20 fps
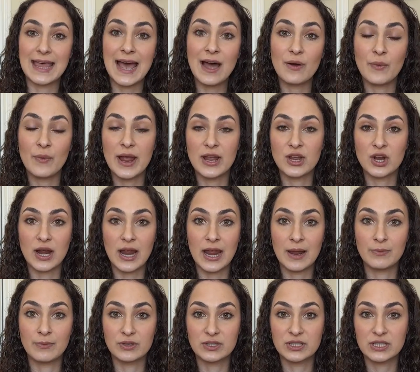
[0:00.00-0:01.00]
that way you're
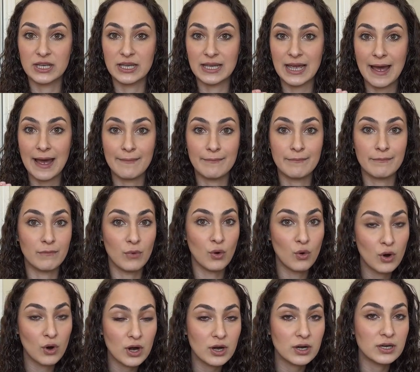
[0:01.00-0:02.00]
able to get
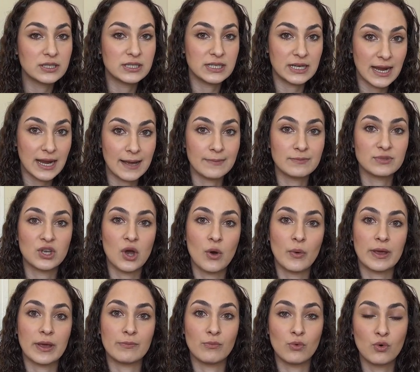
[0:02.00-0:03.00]
more DMs
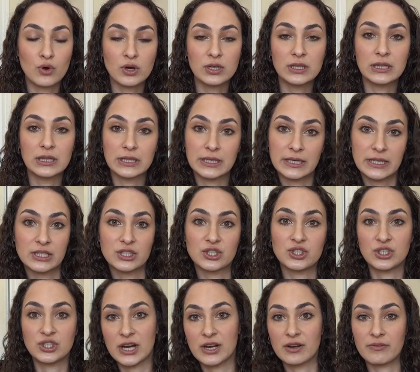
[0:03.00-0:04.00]
going, more leads
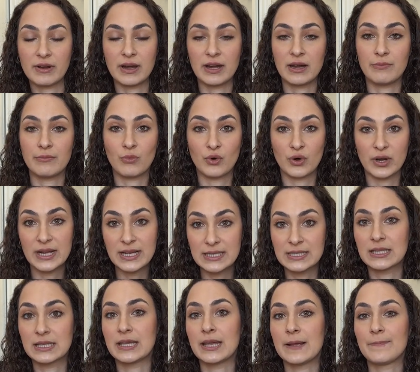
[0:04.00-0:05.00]
generated more
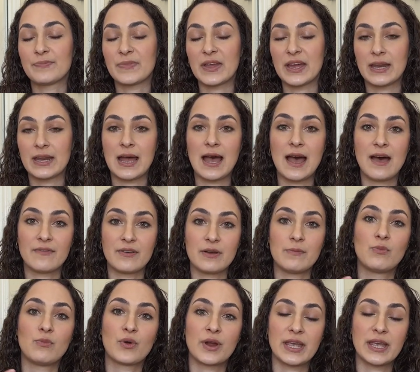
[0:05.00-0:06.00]
easily, and have
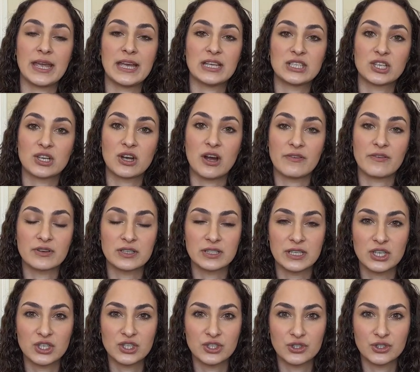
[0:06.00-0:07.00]
more engaging
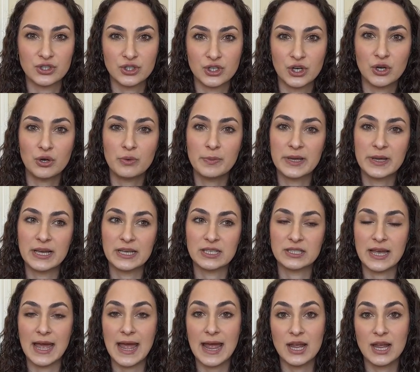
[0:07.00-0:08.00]
conversations too,
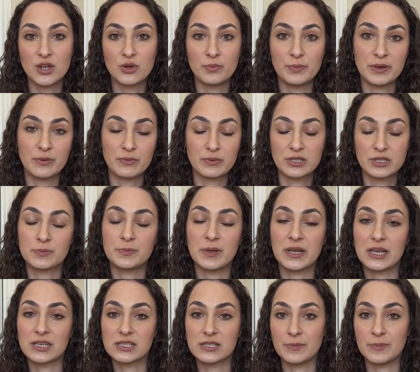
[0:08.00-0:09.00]
because A, you'll be
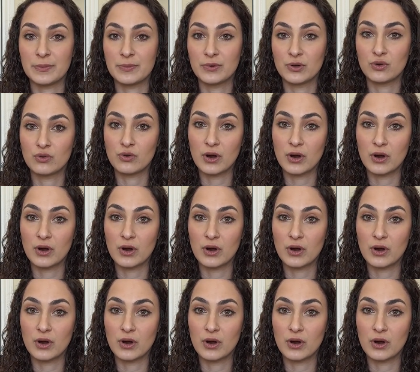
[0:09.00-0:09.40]
speaking to people who